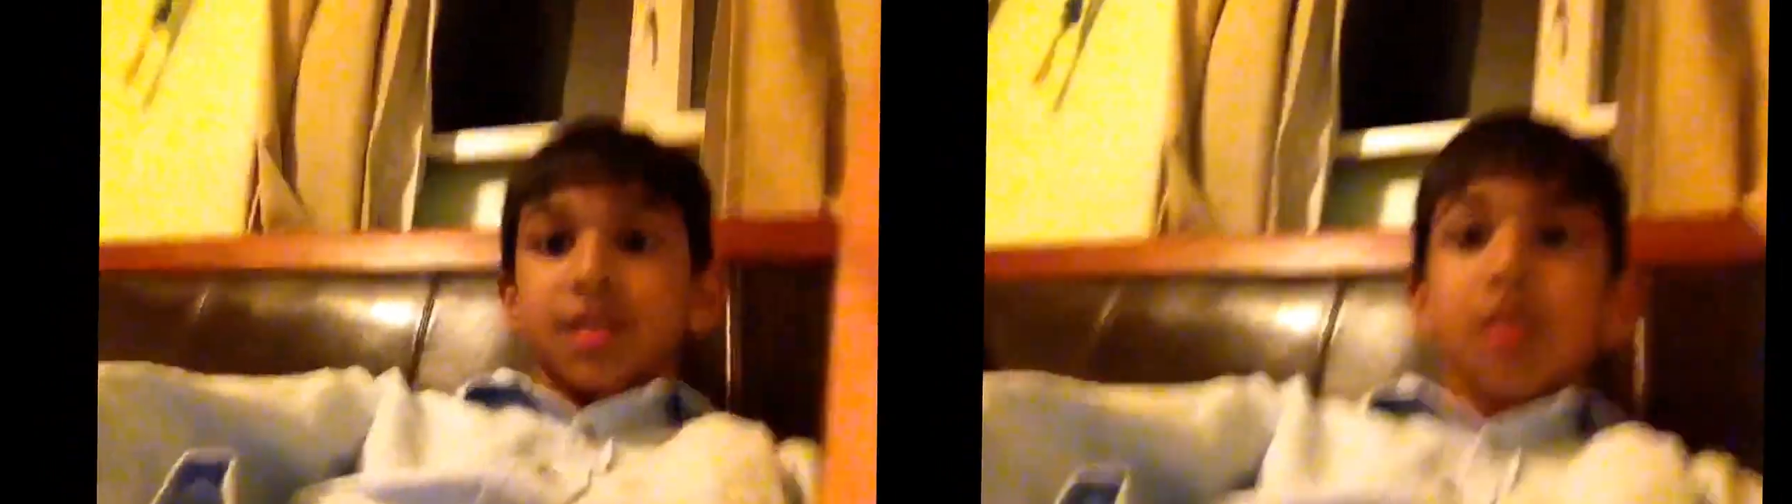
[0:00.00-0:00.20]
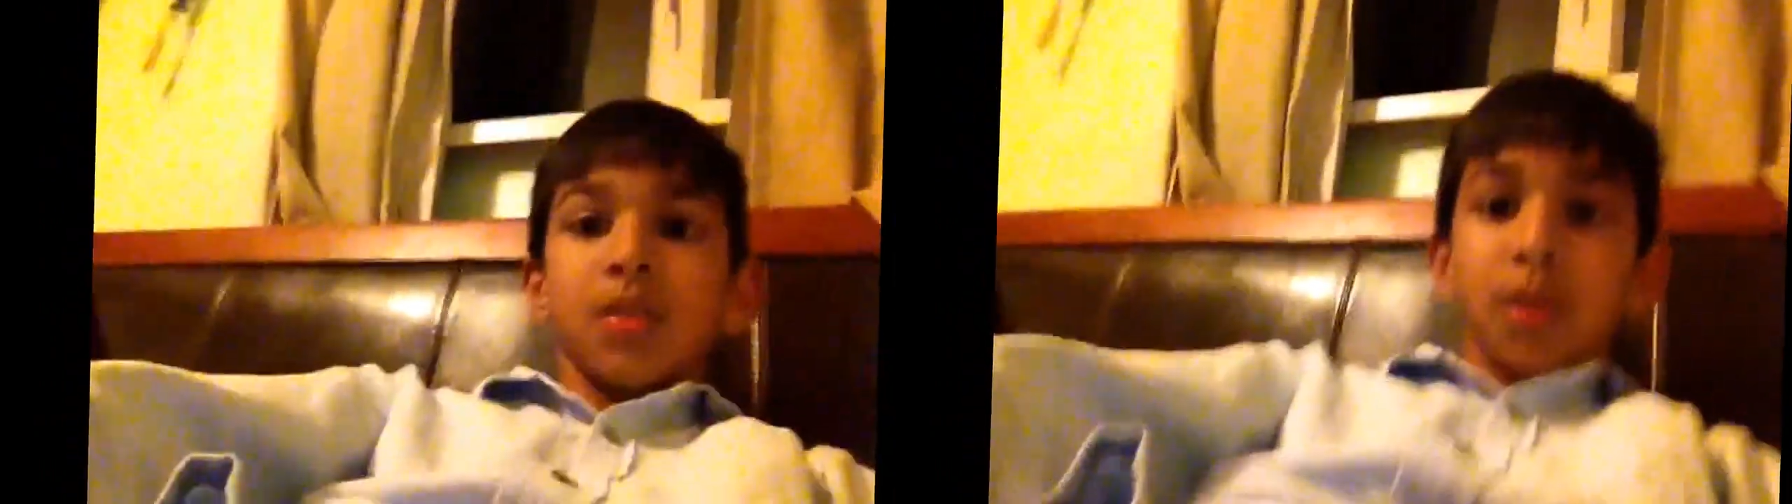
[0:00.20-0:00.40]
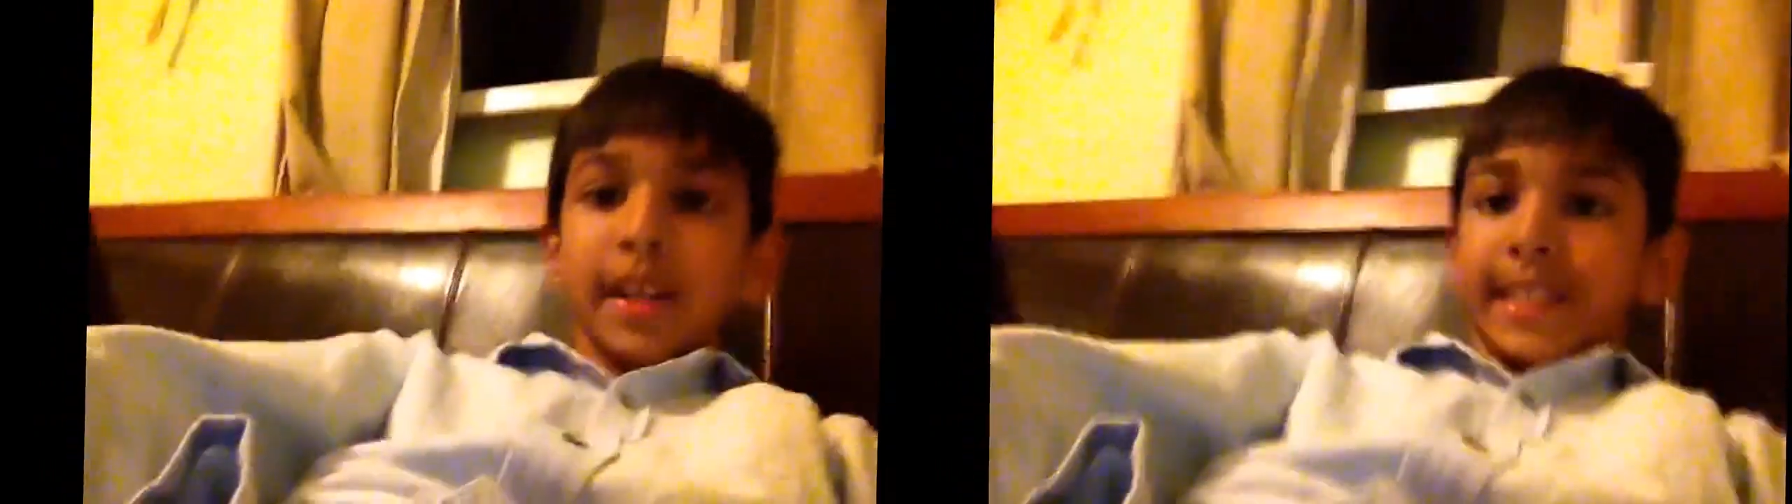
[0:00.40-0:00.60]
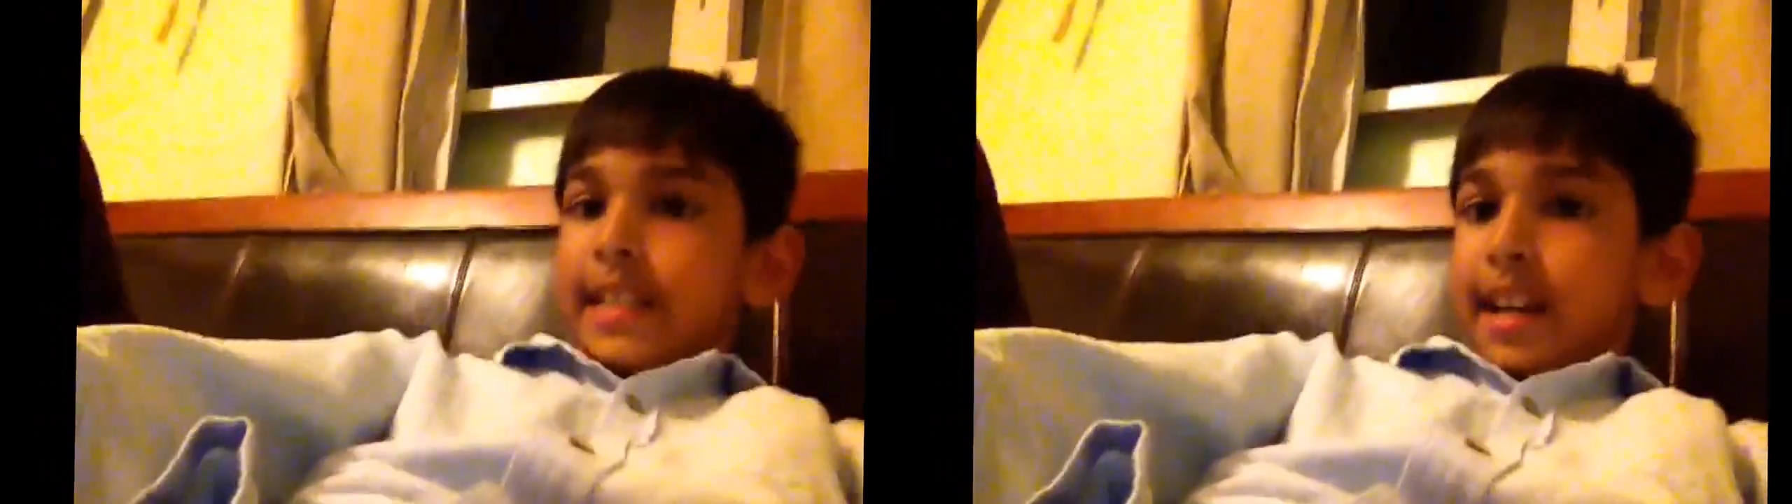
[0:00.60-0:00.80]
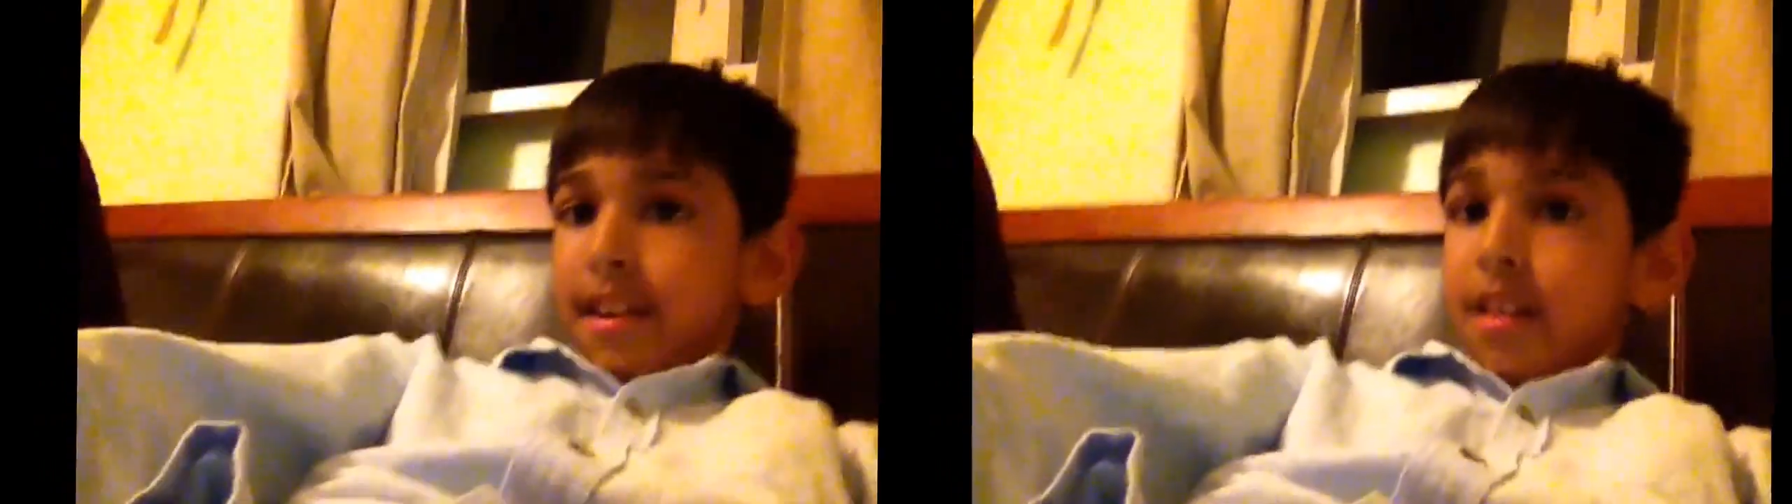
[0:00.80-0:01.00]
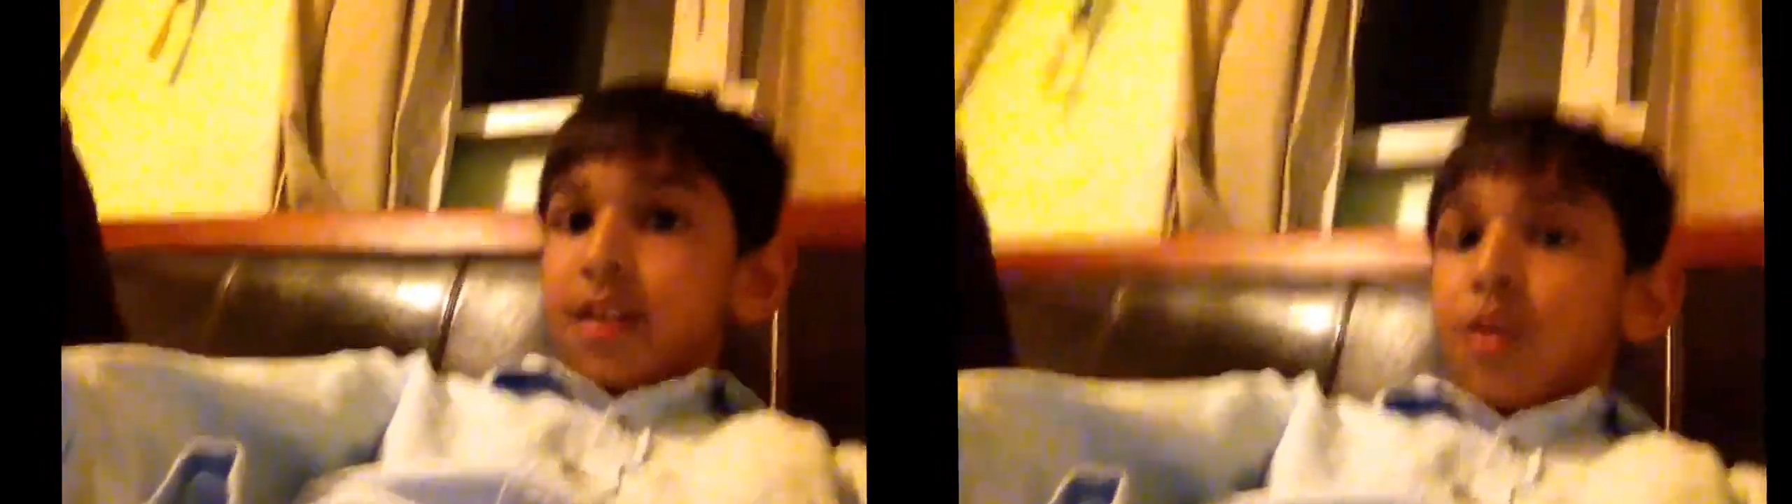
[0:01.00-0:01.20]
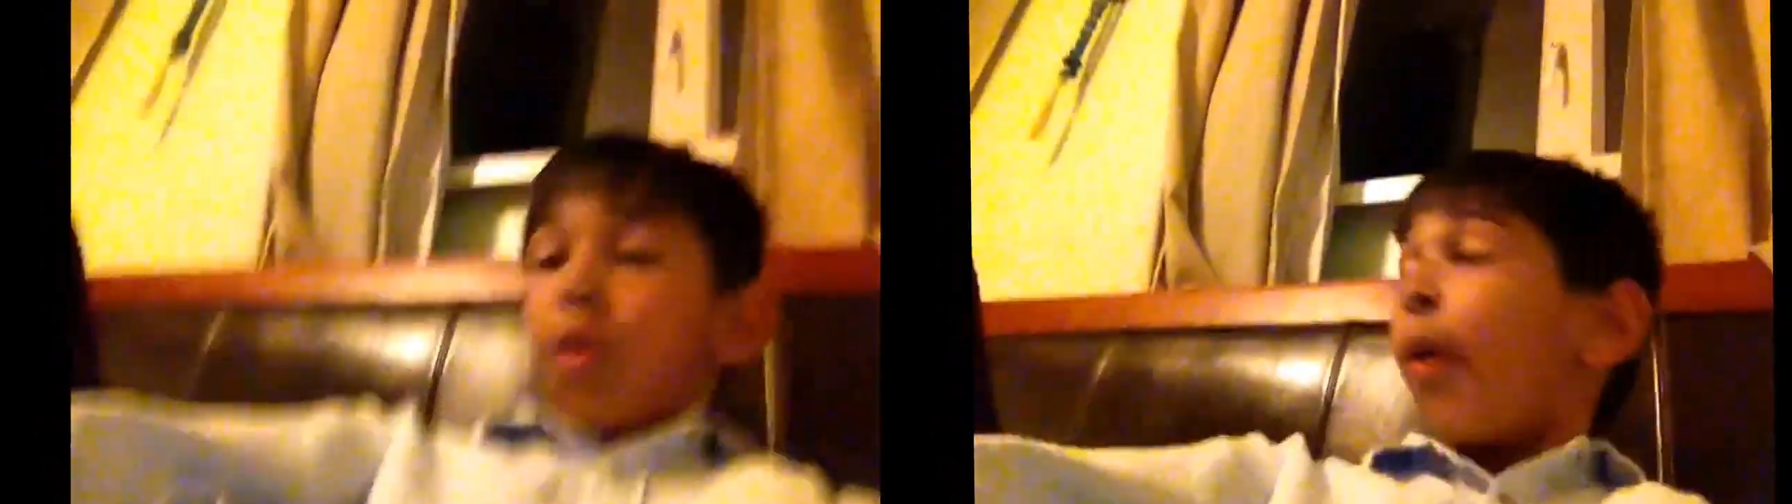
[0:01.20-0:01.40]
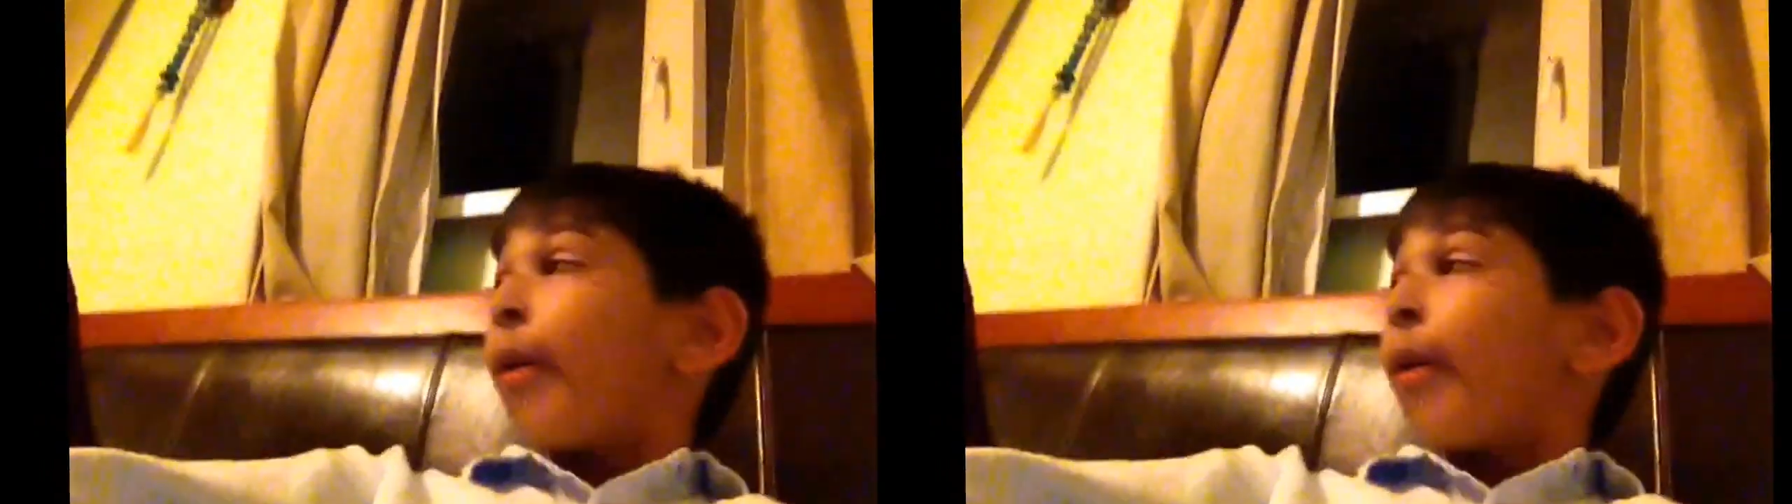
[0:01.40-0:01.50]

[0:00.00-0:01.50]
always 10 or